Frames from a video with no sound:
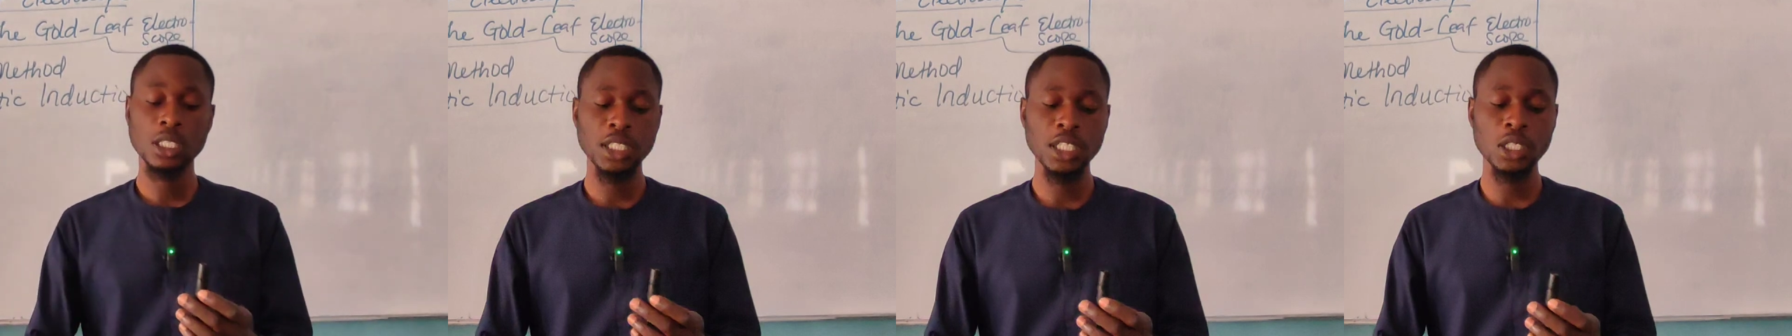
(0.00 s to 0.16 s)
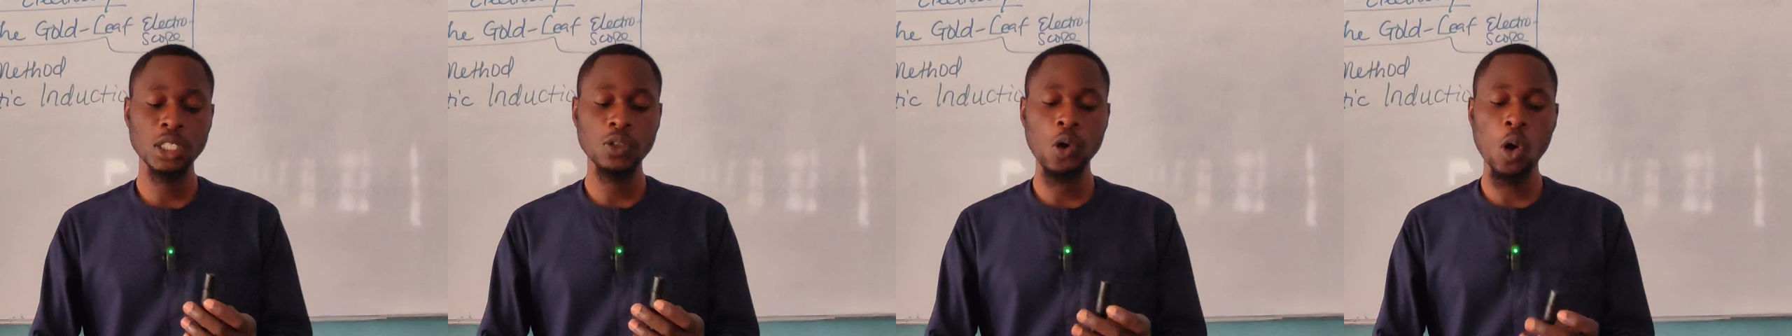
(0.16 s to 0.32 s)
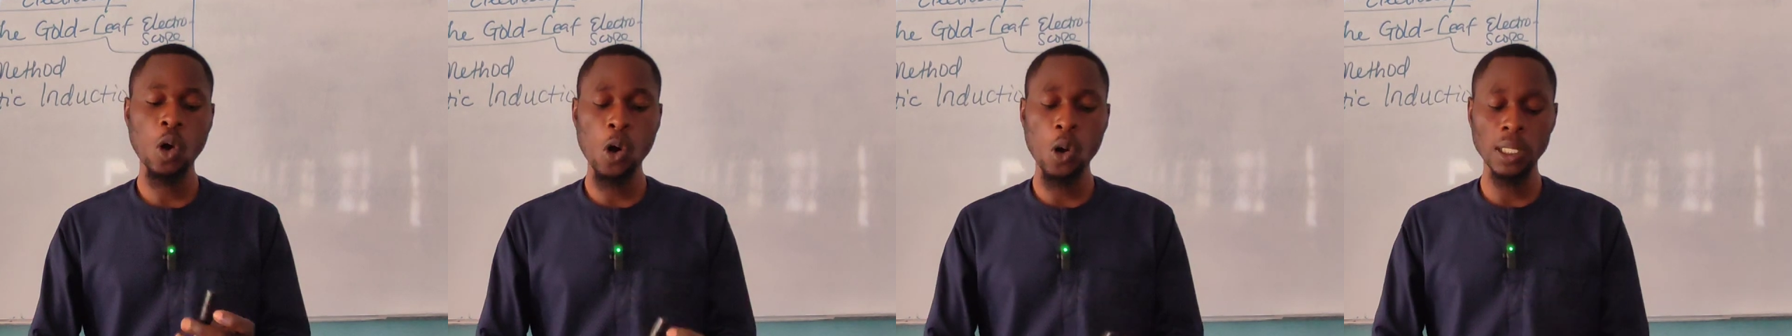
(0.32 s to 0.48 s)

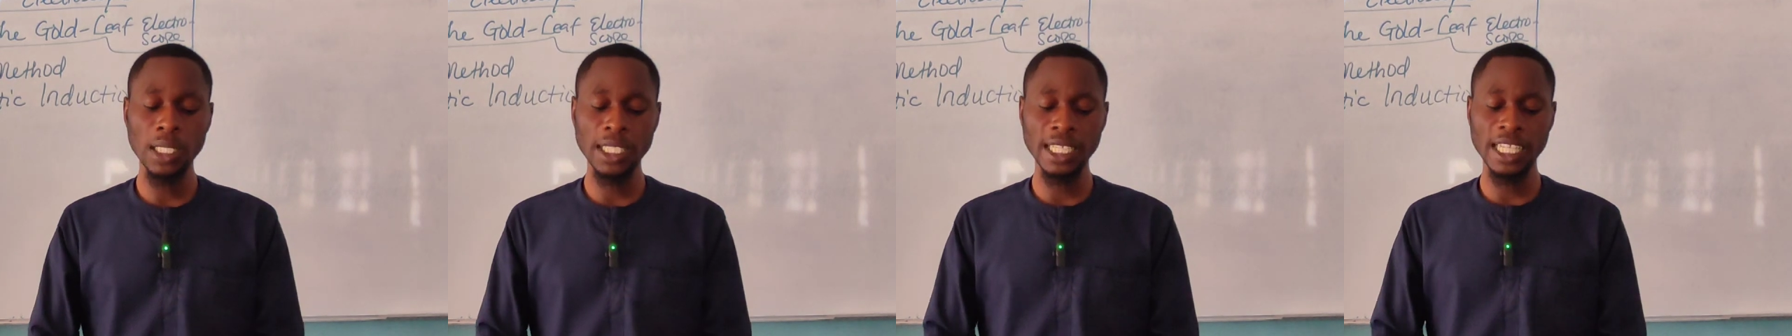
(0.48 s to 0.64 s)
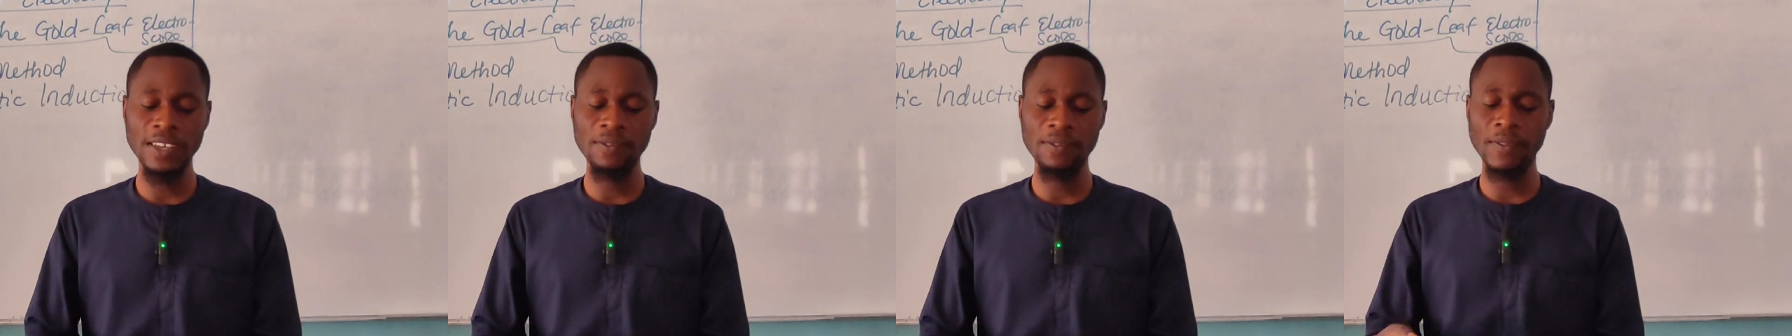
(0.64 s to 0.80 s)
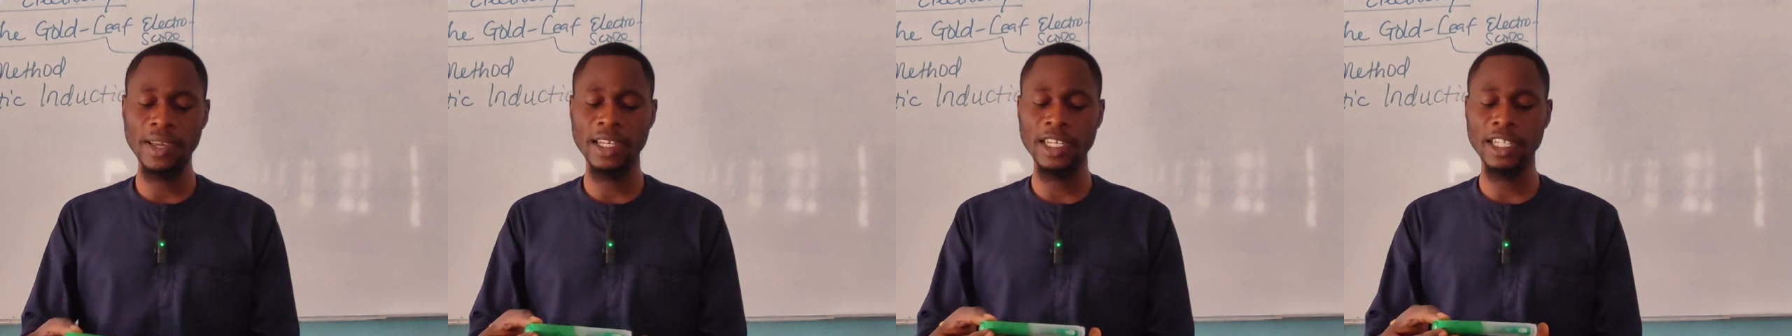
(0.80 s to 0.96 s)
The gold
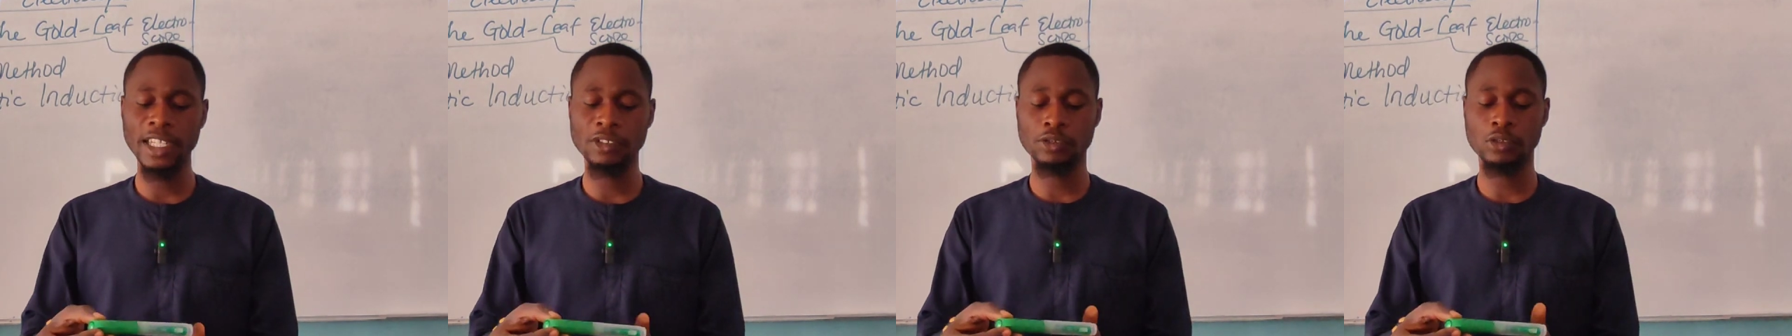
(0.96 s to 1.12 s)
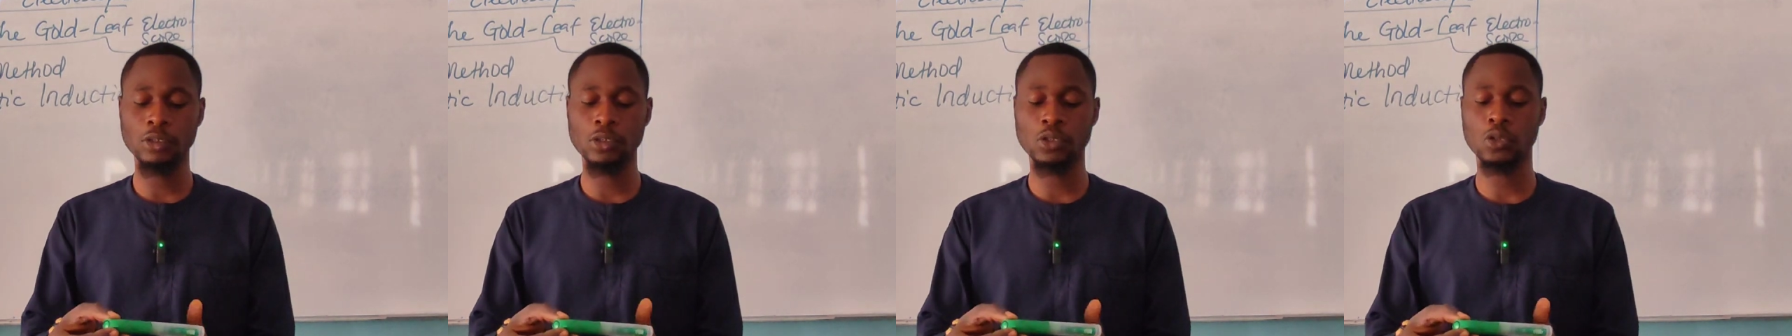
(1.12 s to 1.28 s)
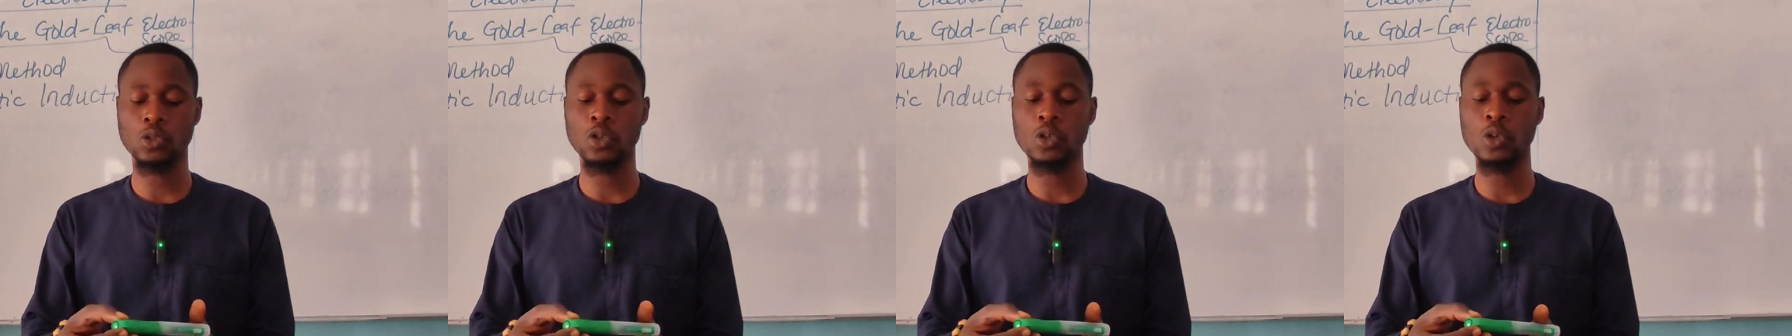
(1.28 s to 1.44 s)
leaf
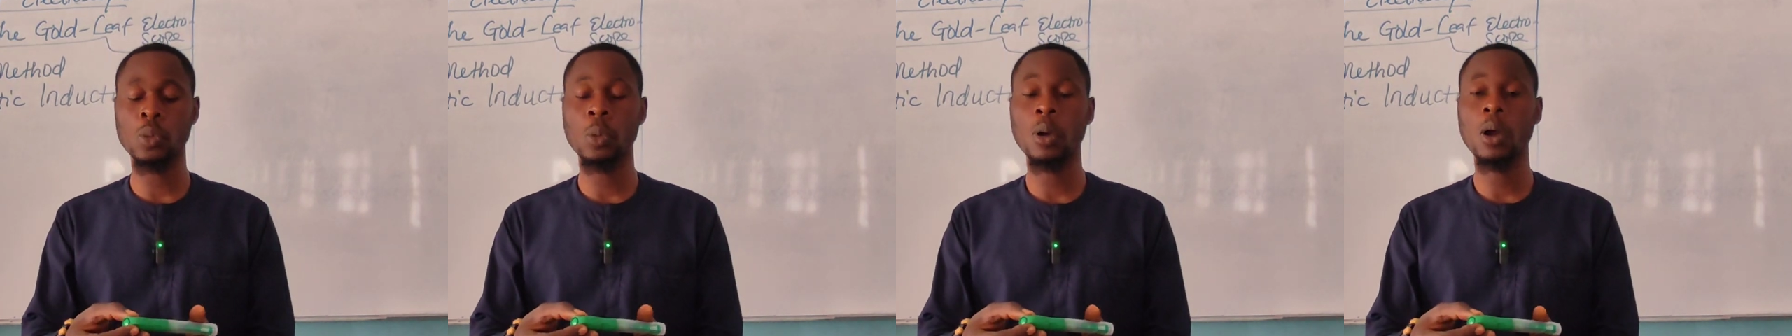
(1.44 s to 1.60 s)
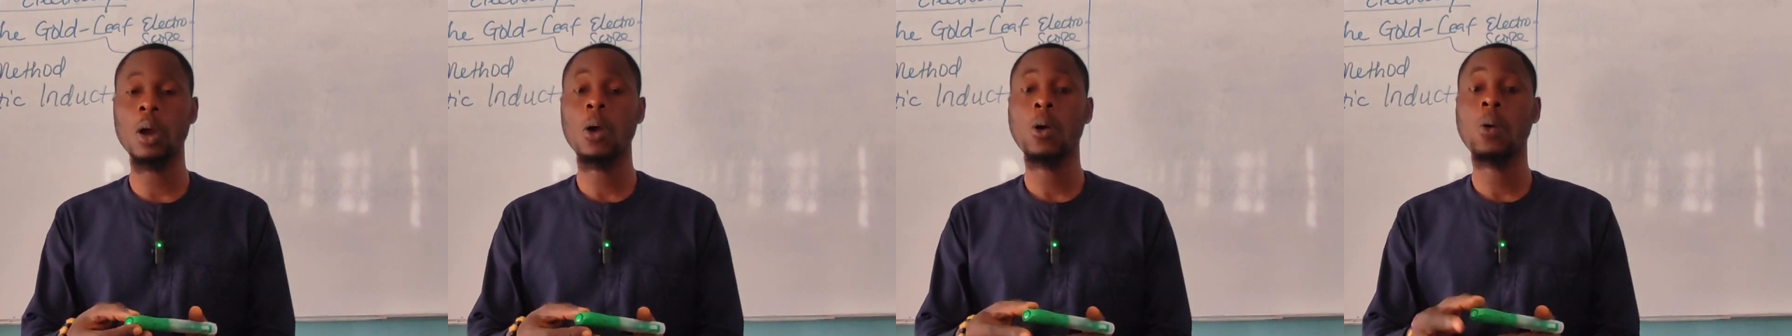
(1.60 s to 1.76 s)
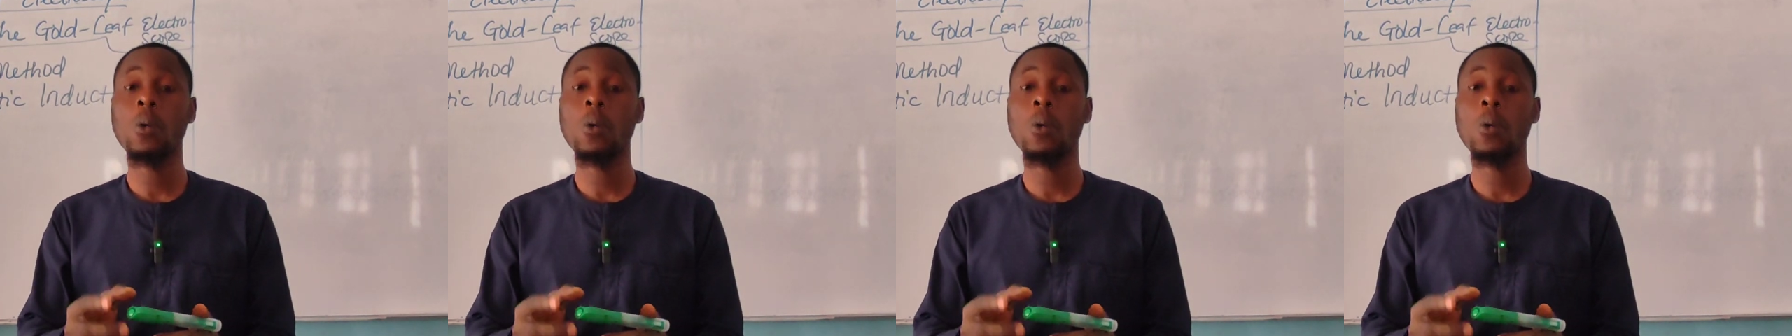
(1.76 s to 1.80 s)
electroscope,